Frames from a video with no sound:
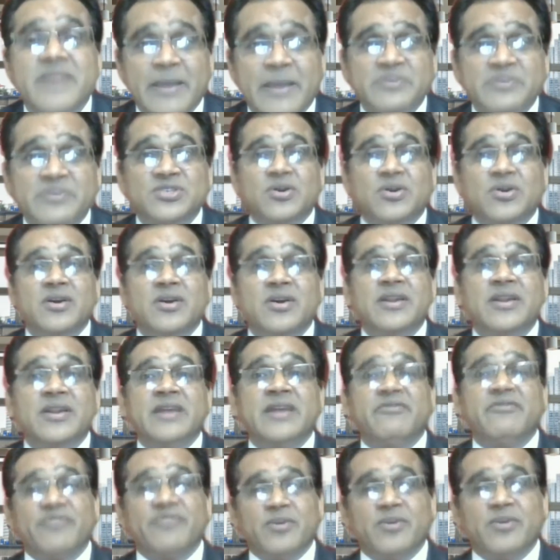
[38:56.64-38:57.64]
Amazon
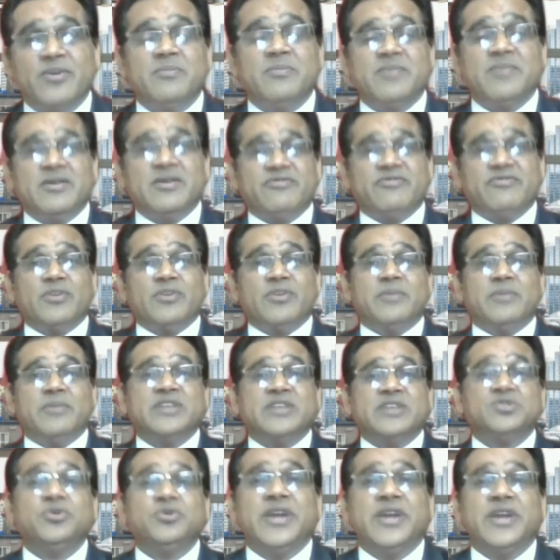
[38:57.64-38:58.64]
and from
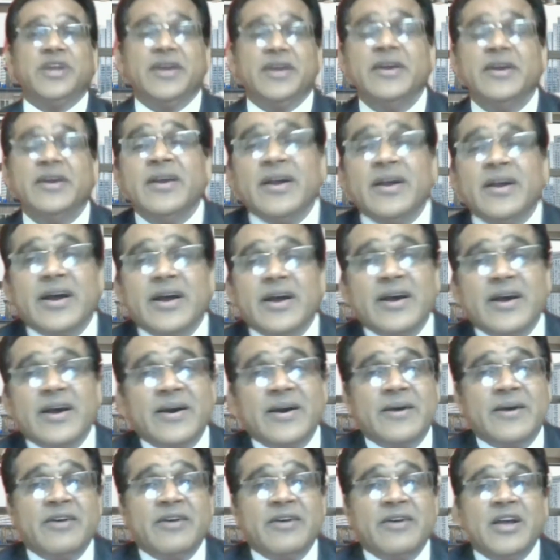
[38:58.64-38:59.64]
Azure,
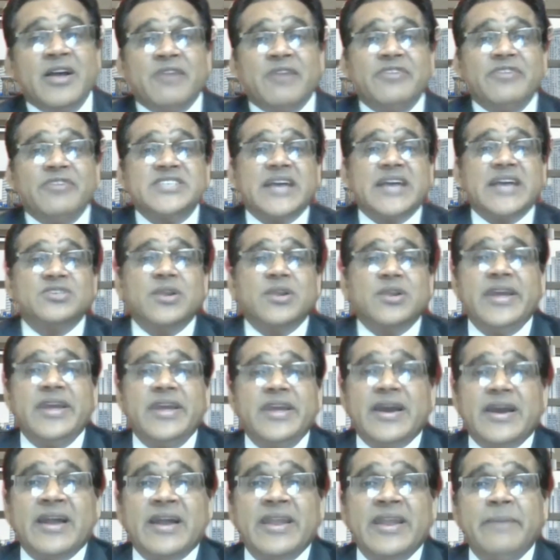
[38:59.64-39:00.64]
which
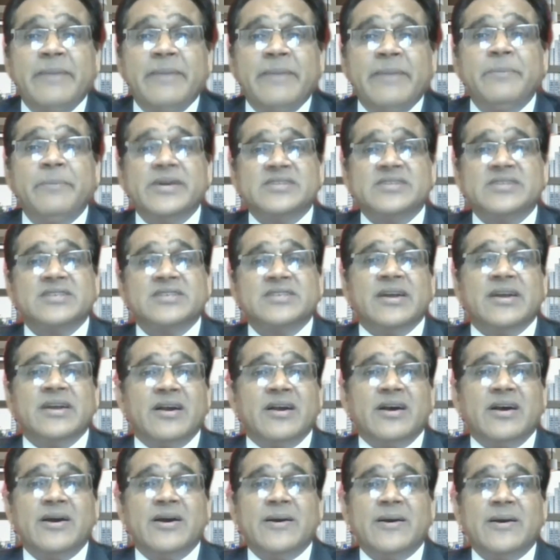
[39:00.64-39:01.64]
actually enables
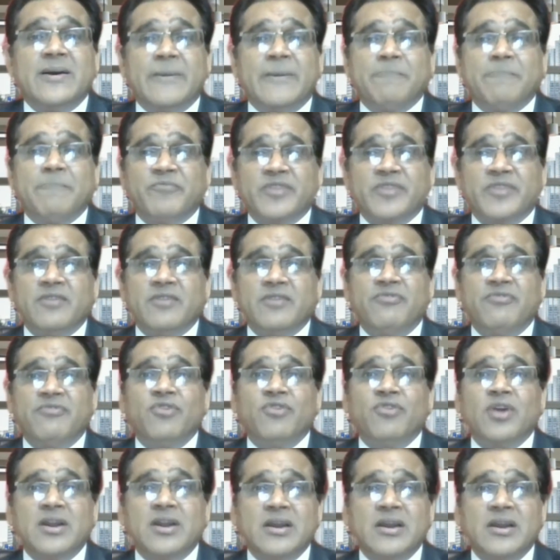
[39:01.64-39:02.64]

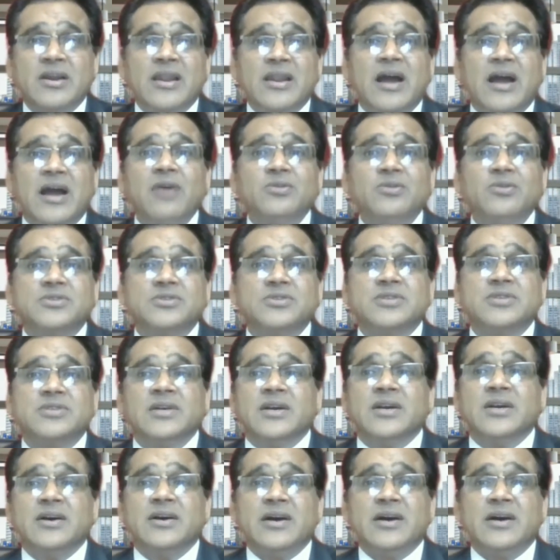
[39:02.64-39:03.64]
for clouds
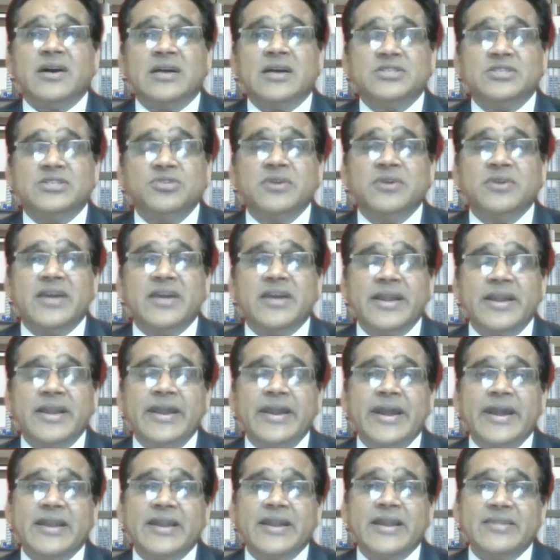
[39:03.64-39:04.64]
to
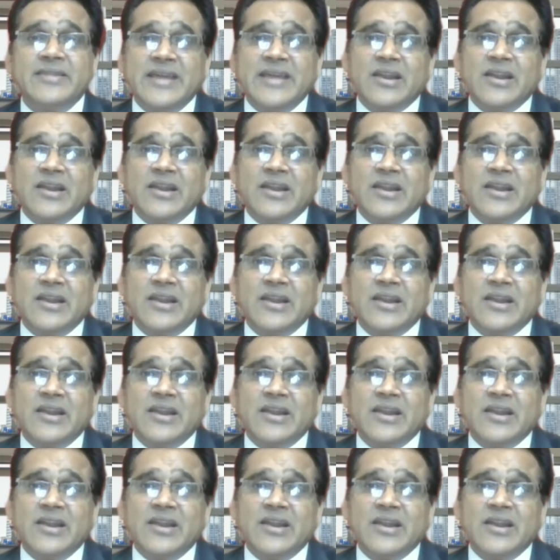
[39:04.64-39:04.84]
create